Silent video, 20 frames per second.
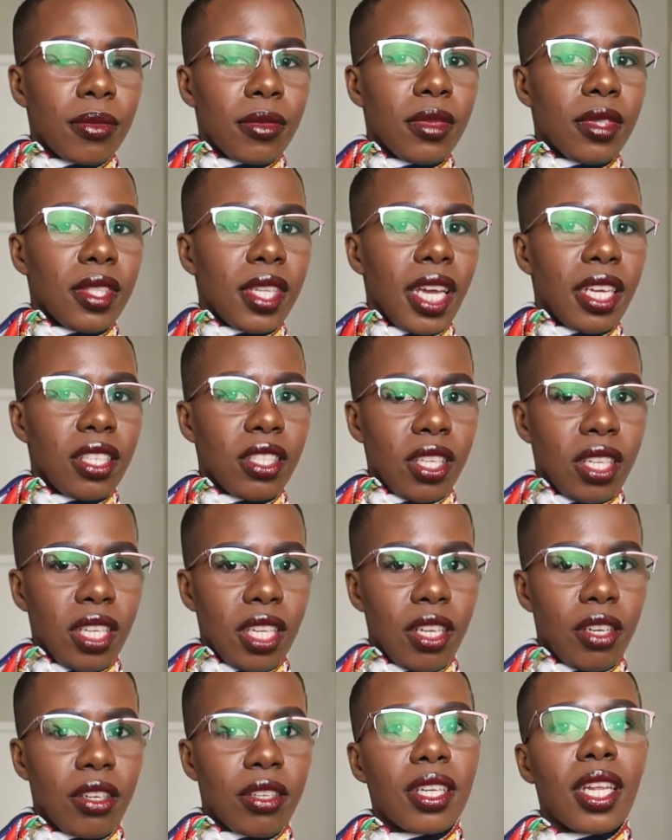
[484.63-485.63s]
Nice and
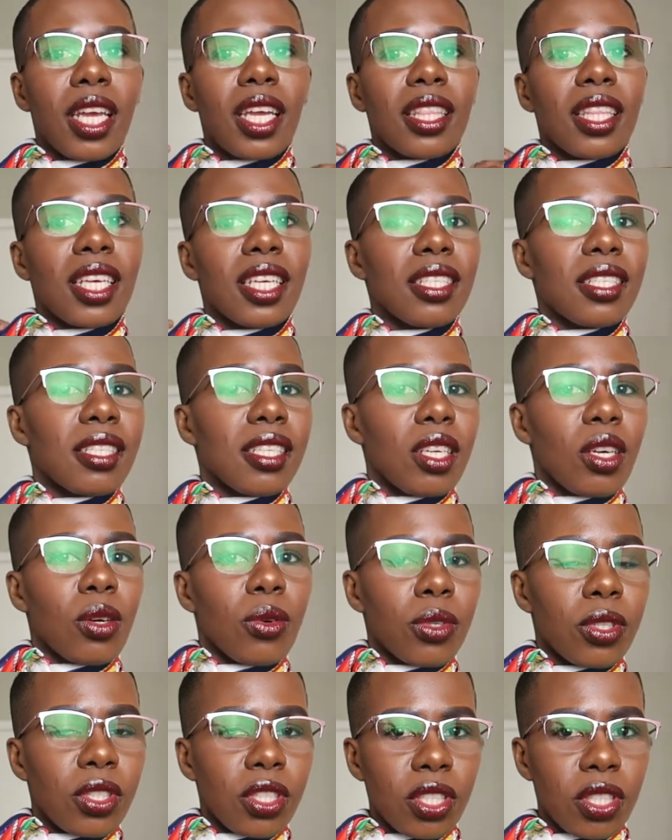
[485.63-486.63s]
layered like this.
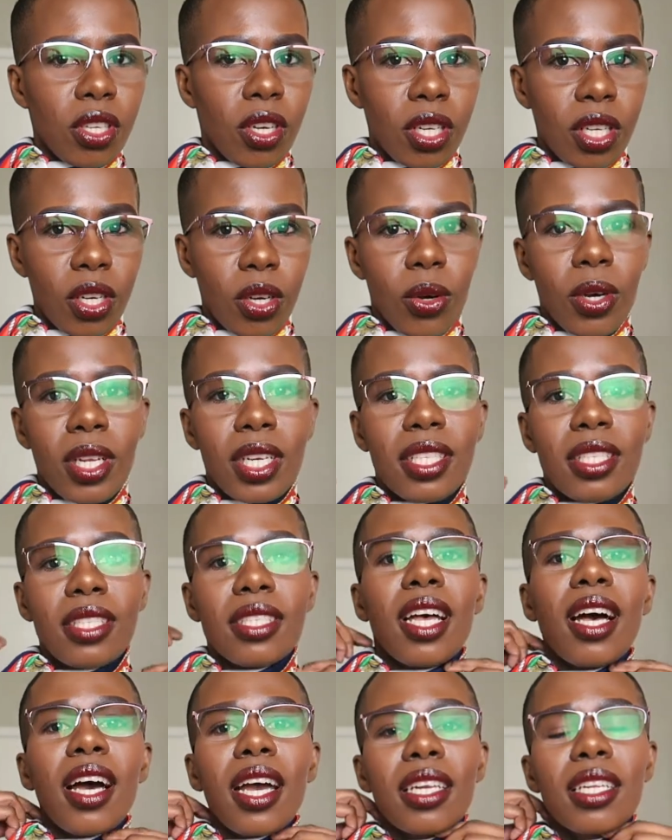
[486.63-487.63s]
She's gonna go on the
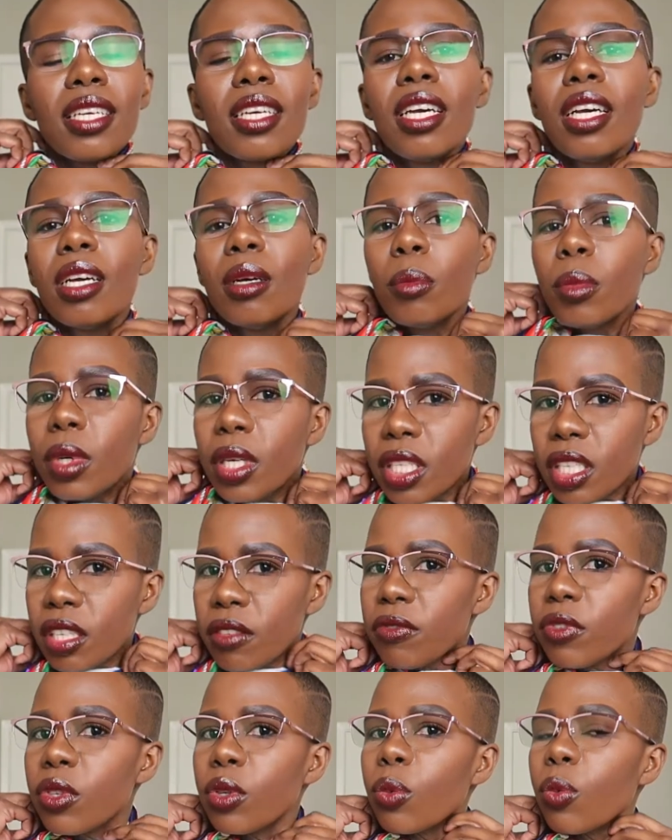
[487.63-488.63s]
side, but
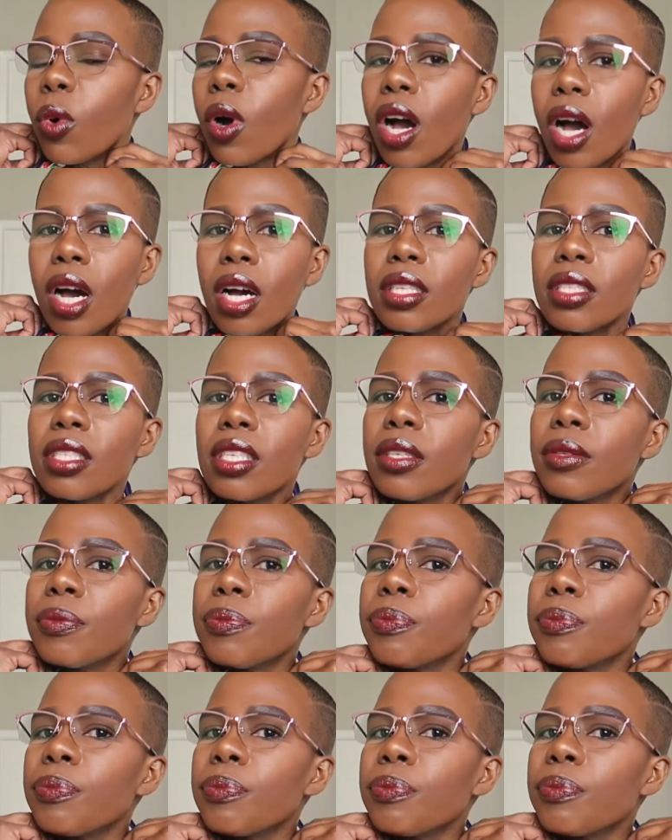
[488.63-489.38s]
if you want,